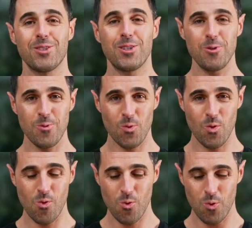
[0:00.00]
2,
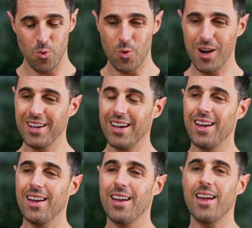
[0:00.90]
1,
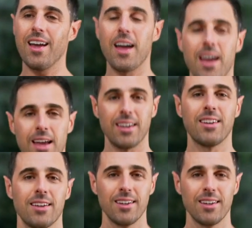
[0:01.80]
and